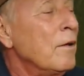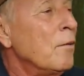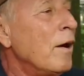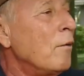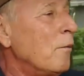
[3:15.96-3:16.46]

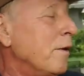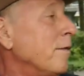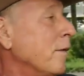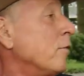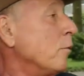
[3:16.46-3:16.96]
Well, one
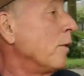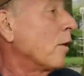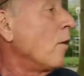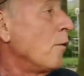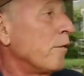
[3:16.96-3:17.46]
of the things you want
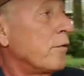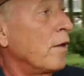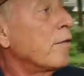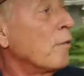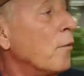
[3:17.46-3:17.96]
to call
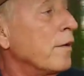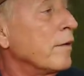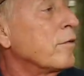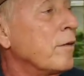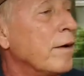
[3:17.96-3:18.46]

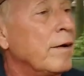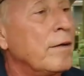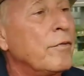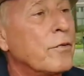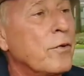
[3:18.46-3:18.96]
authorities mm-hmm.
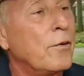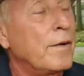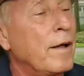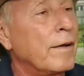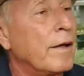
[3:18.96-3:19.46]
uh, if you saw
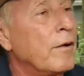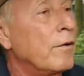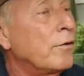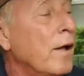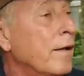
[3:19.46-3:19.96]
an
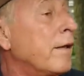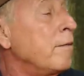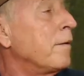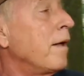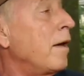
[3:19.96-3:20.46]
alligator and try to
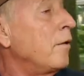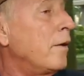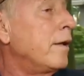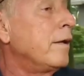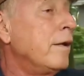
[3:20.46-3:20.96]
keep an eye
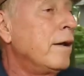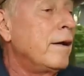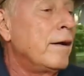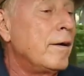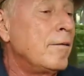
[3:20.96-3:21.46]
on it.
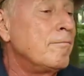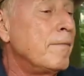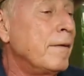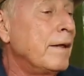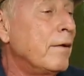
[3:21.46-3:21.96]
Um,
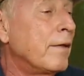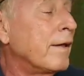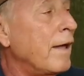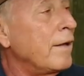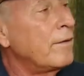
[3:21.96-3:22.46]
you know, the
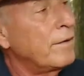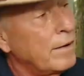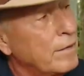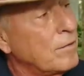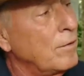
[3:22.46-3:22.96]
gator
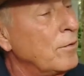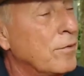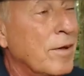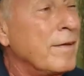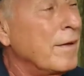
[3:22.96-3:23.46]
that it's
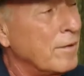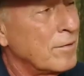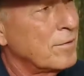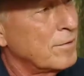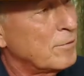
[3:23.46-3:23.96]
loose, I think,
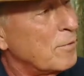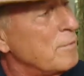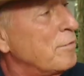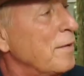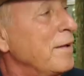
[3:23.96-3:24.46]
is
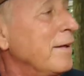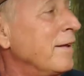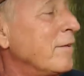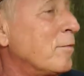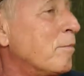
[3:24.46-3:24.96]
three feet,
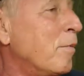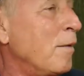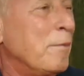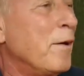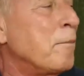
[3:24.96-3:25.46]
and it's
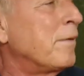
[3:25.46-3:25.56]
probably not